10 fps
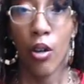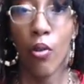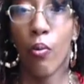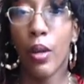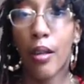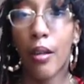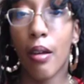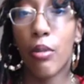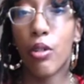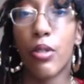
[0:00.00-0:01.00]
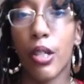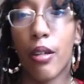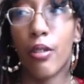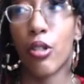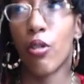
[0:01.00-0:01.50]
We can't
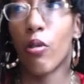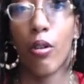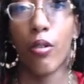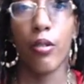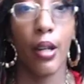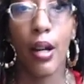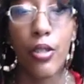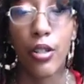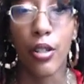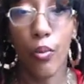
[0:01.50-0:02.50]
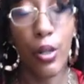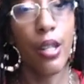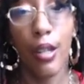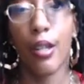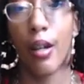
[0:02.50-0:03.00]
mutate to no longer need oxygen. We
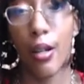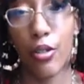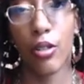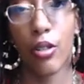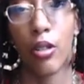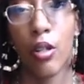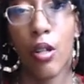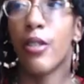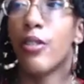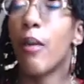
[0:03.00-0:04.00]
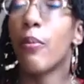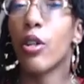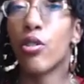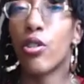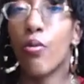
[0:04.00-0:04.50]
need oxygen. Same
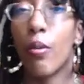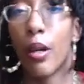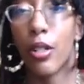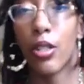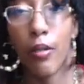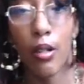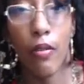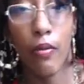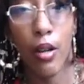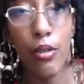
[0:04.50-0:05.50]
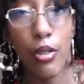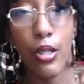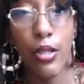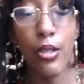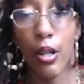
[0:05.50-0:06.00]
thing is true with bacteria and
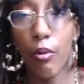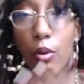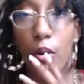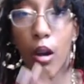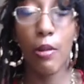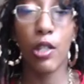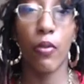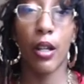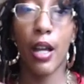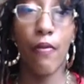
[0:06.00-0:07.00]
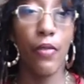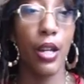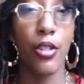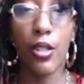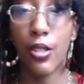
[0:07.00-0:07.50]
viruses. Their requirements for life,
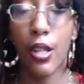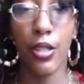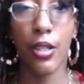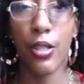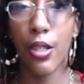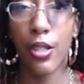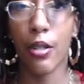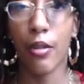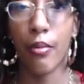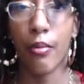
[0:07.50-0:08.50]
that shit stays consistent.